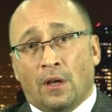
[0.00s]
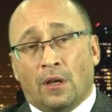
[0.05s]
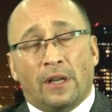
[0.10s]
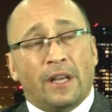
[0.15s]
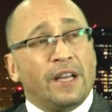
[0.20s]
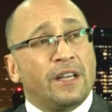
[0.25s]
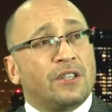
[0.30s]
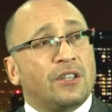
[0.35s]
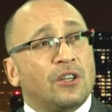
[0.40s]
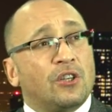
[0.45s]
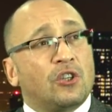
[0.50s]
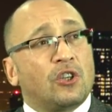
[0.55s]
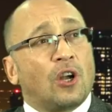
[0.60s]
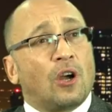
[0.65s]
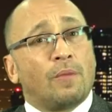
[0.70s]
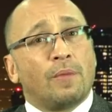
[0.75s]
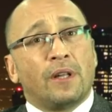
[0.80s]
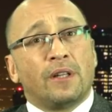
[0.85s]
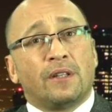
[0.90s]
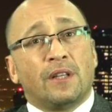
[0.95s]
Ladies and
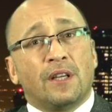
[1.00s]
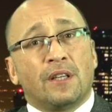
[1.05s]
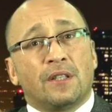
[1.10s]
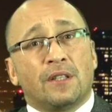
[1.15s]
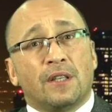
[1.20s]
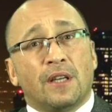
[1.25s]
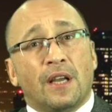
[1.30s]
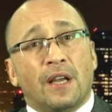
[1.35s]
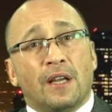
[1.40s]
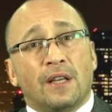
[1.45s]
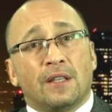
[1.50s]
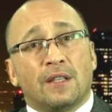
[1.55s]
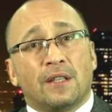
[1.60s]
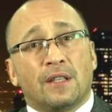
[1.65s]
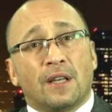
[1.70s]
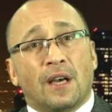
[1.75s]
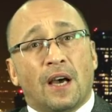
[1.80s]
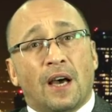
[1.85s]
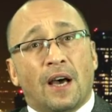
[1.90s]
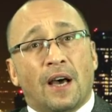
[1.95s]
gentlemen, this is
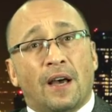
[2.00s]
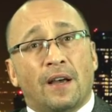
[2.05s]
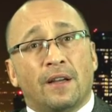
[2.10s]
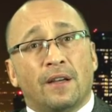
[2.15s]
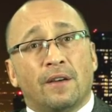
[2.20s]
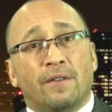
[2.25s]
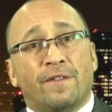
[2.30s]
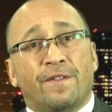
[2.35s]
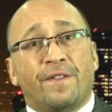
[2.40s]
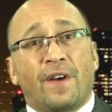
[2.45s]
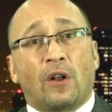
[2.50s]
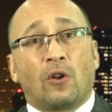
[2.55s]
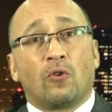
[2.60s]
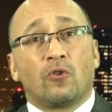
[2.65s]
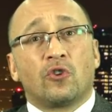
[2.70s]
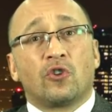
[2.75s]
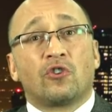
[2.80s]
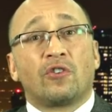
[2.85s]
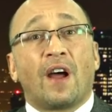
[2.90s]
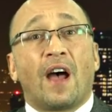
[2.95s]
fellow
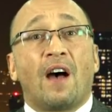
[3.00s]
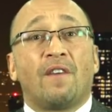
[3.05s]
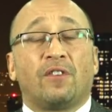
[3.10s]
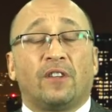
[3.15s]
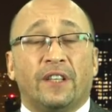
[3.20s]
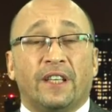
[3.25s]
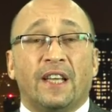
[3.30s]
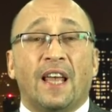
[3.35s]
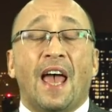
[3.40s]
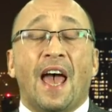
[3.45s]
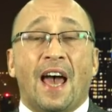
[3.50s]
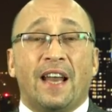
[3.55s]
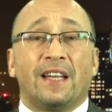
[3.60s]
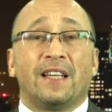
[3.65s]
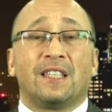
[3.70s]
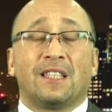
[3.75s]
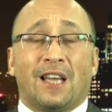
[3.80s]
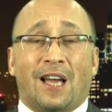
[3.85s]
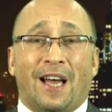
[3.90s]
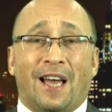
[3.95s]
traveling at
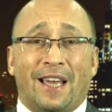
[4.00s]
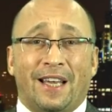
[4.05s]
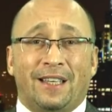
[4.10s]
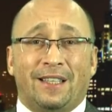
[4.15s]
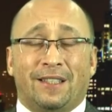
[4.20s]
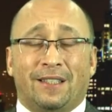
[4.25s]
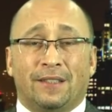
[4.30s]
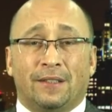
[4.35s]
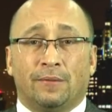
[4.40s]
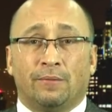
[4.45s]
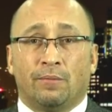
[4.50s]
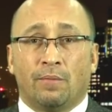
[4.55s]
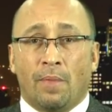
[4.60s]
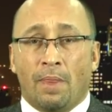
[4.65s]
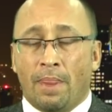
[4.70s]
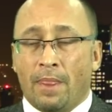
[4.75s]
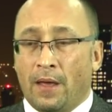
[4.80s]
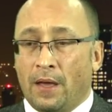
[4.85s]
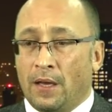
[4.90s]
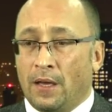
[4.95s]
its height.
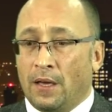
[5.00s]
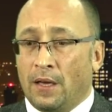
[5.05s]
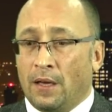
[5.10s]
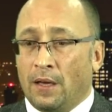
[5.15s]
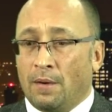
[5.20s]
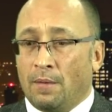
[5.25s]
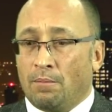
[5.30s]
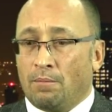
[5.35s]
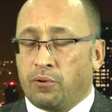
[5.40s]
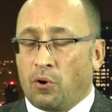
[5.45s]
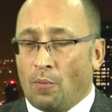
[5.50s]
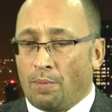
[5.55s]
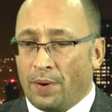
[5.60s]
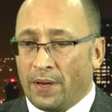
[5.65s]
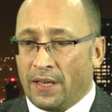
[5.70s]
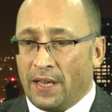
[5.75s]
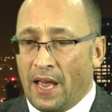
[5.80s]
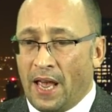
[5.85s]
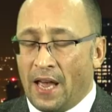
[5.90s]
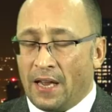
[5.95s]

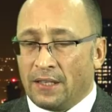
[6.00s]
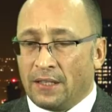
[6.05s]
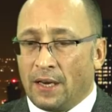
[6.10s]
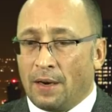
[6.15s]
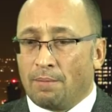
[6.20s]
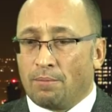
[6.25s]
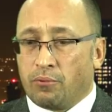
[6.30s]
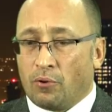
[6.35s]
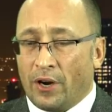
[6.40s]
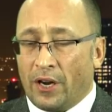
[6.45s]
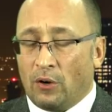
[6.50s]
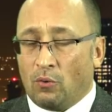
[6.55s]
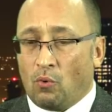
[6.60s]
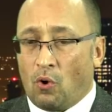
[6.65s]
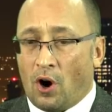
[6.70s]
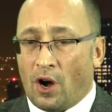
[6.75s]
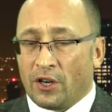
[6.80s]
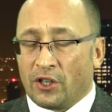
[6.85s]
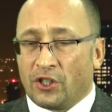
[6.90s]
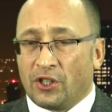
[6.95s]
Propaganda,
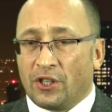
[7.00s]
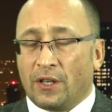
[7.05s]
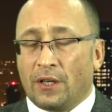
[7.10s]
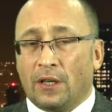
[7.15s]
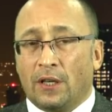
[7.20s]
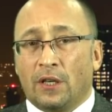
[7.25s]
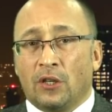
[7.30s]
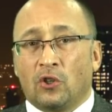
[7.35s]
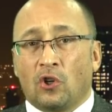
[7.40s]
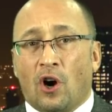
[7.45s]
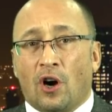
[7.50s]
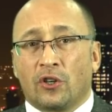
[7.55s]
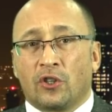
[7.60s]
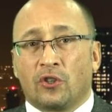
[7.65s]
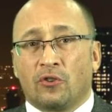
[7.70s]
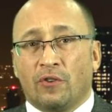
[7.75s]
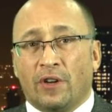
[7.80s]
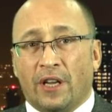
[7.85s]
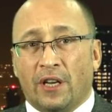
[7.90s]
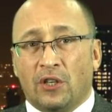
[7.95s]
brainwashing,
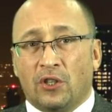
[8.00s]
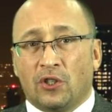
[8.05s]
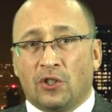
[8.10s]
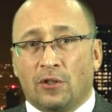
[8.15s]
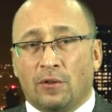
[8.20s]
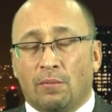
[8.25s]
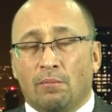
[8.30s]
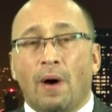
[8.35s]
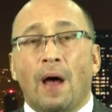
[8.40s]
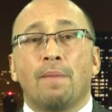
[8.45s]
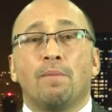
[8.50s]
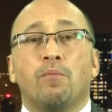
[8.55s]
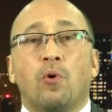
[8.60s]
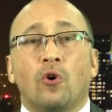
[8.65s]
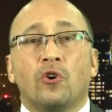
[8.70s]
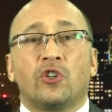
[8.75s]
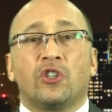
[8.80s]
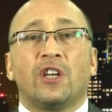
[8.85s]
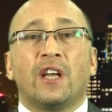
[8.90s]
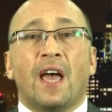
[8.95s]
indoctrination. My
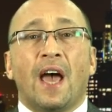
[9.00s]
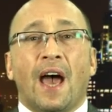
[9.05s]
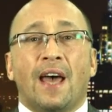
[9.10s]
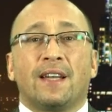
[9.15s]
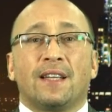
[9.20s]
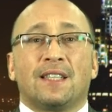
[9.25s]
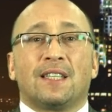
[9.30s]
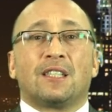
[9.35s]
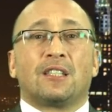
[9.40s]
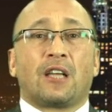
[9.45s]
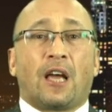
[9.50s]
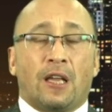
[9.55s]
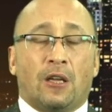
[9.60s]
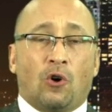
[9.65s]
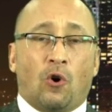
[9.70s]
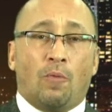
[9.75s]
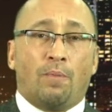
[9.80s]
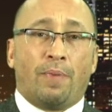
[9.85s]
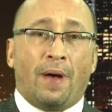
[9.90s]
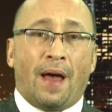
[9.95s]
book, Jihad is
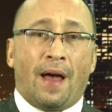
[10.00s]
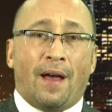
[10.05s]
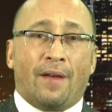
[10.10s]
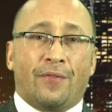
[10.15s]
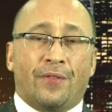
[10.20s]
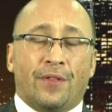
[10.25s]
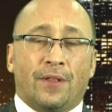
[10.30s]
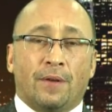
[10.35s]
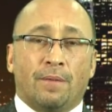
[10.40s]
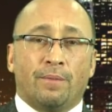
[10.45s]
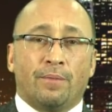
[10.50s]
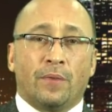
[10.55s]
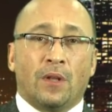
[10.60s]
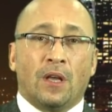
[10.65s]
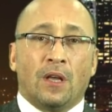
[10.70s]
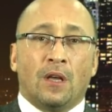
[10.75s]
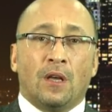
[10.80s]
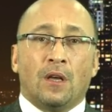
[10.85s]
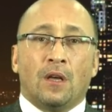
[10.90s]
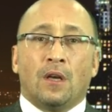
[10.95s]
Psychopath,
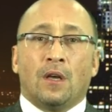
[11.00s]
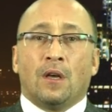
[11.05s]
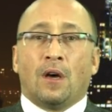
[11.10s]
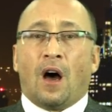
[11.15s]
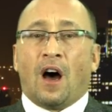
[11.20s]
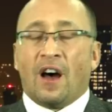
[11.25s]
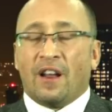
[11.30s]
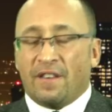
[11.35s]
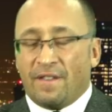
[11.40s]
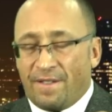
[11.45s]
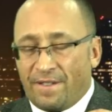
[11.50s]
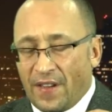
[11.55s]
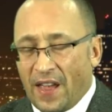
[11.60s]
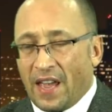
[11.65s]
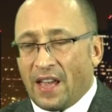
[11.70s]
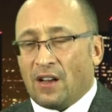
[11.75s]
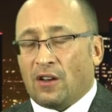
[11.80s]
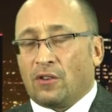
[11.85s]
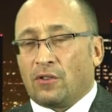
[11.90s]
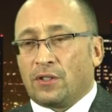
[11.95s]

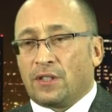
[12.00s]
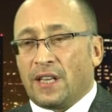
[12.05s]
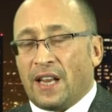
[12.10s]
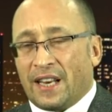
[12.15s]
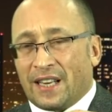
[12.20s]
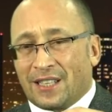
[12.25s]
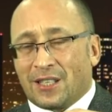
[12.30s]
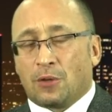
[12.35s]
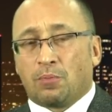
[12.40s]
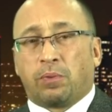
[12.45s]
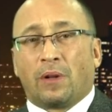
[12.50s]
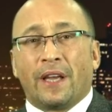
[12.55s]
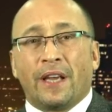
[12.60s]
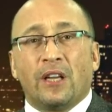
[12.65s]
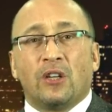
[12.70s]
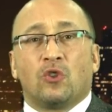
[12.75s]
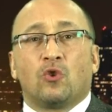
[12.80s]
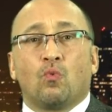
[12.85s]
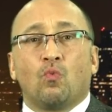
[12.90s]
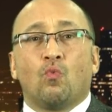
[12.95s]
unveils and
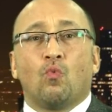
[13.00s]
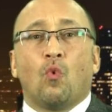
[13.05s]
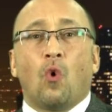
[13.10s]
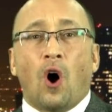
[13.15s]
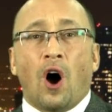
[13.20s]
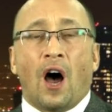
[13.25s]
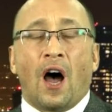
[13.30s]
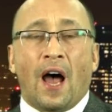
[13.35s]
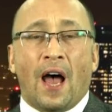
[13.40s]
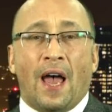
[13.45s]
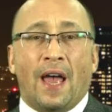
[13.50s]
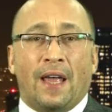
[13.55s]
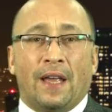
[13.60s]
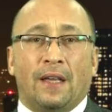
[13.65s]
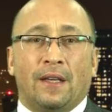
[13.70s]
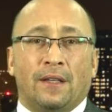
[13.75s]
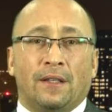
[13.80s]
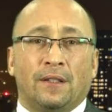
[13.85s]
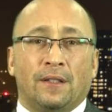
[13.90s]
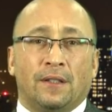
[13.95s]
explains
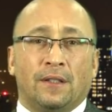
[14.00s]
why